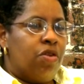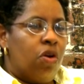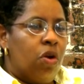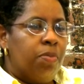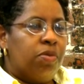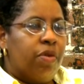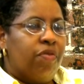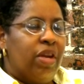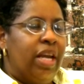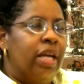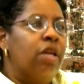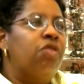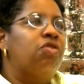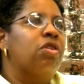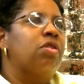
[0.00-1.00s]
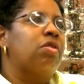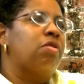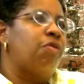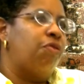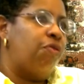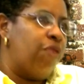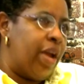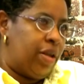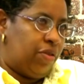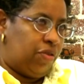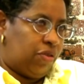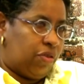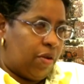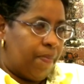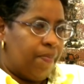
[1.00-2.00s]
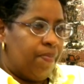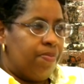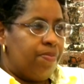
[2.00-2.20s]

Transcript: terms of indigent defense,